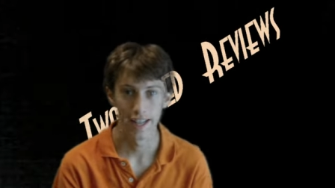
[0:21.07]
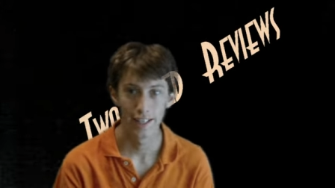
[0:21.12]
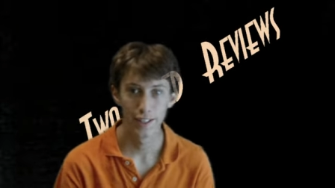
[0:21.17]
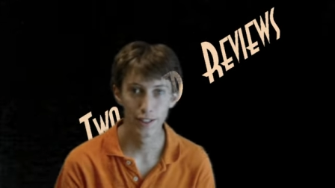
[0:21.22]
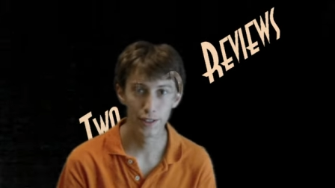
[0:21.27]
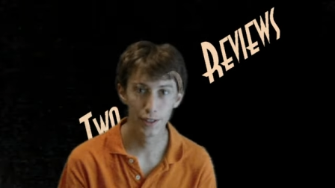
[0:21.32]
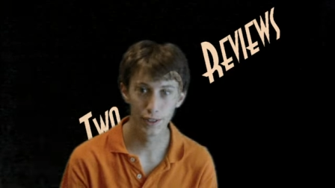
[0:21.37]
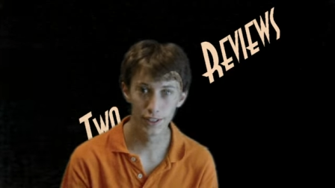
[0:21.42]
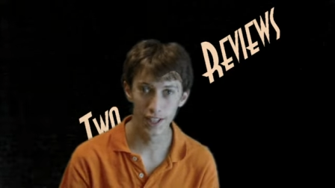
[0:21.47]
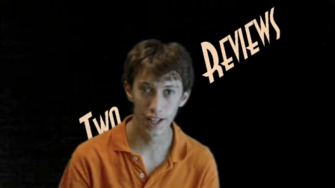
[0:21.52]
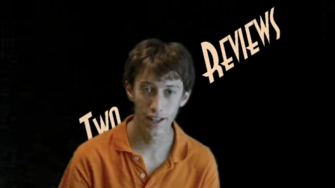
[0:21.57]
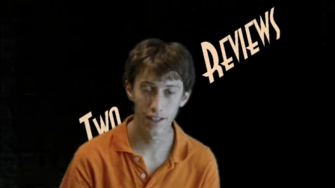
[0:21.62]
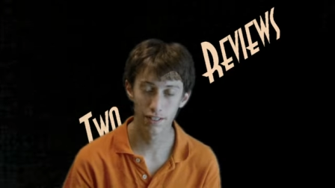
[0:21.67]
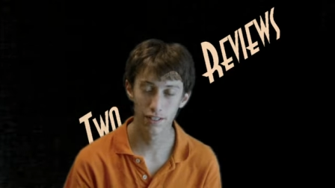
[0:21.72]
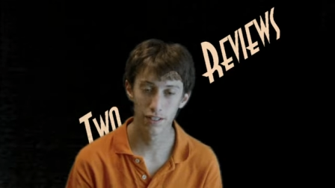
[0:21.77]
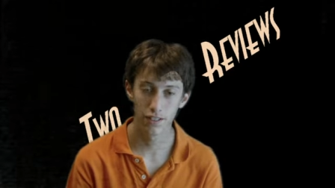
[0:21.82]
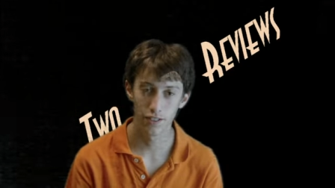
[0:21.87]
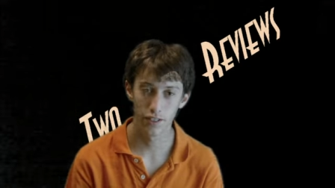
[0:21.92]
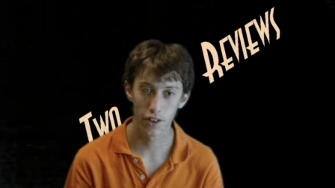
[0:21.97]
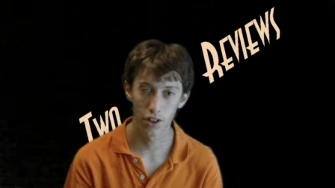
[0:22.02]
Two Sided
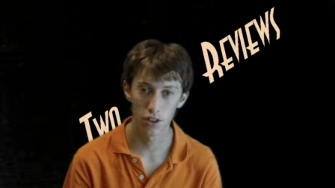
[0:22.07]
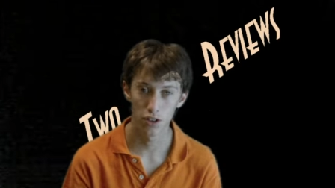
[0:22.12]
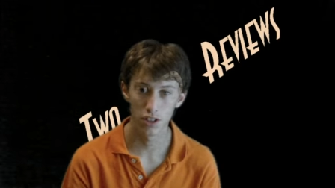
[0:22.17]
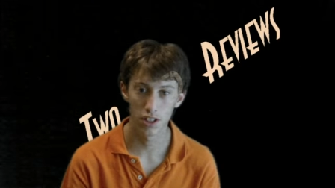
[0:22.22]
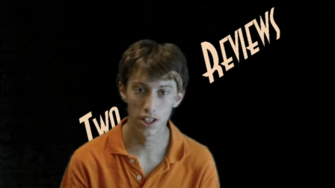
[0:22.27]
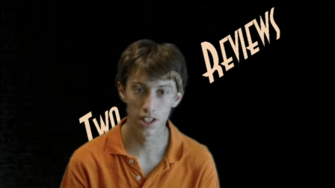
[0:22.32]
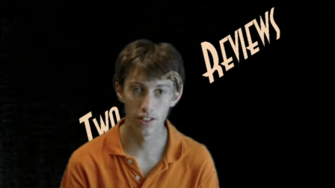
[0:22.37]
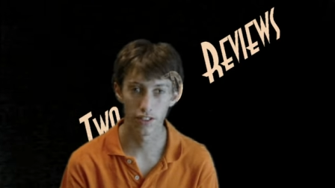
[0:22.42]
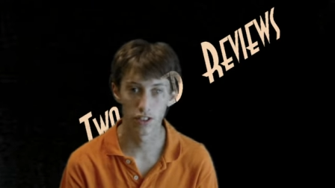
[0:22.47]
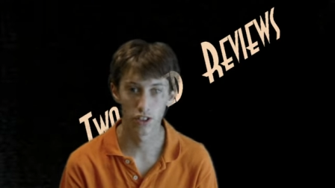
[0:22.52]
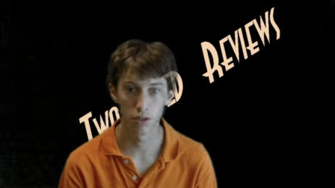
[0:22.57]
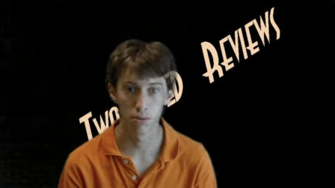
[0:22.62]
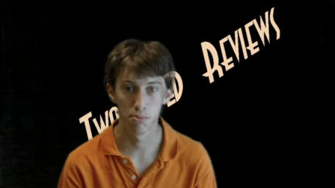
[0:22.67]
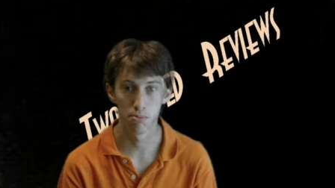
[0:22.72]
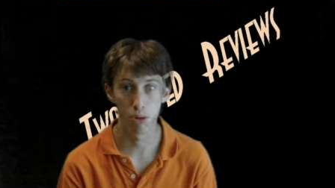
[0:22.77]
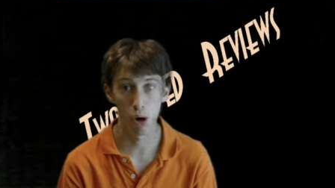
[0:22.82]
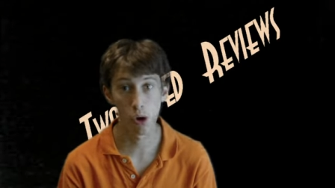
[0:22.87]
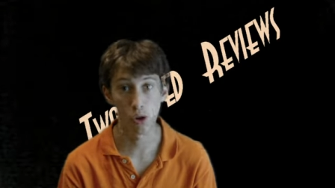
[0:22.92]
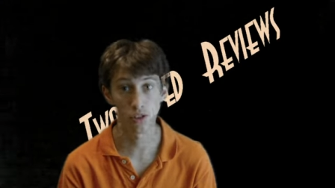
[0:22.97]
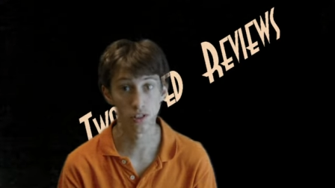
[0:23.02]
Reviews gives you
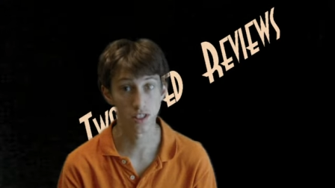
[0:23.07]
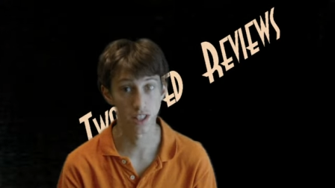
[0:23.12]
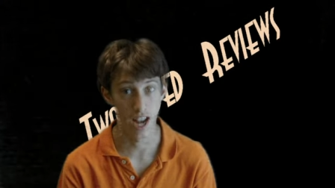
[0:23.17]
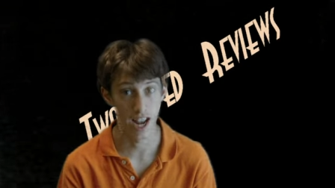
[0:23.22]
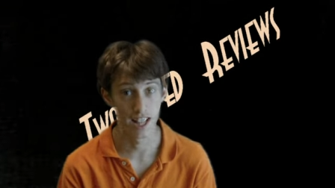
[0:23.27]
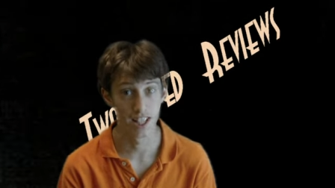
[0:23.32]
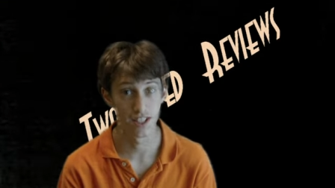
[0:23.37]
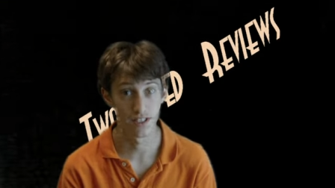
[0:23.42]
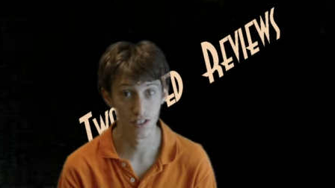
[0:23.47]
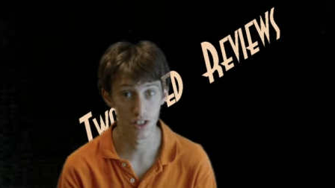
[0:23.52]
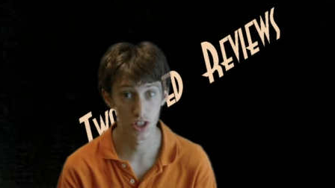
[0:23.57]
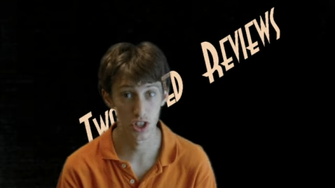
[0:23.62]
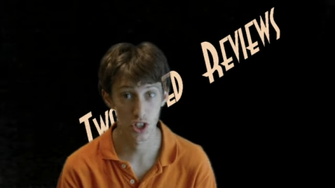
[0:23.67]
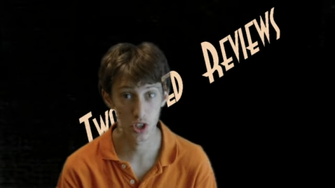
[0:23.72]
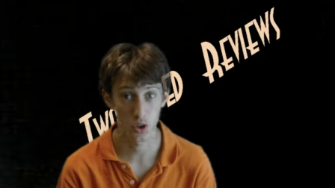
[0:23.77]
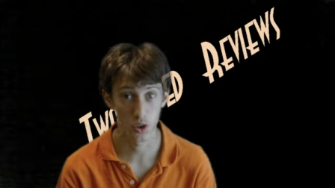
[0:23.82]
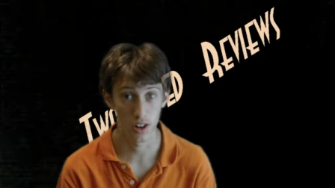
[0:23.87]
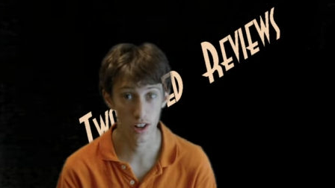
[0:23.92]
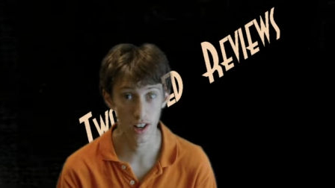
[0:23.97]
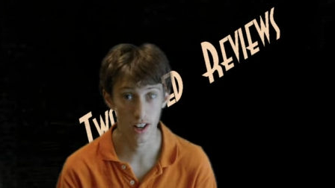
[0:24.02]
both sides of the
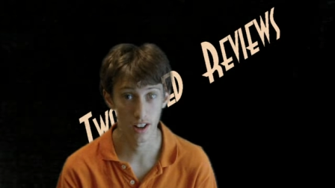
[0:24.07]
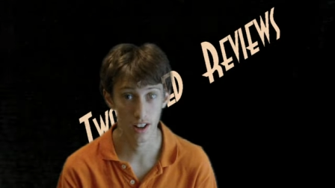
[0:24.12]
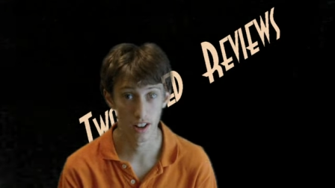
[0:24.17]
story.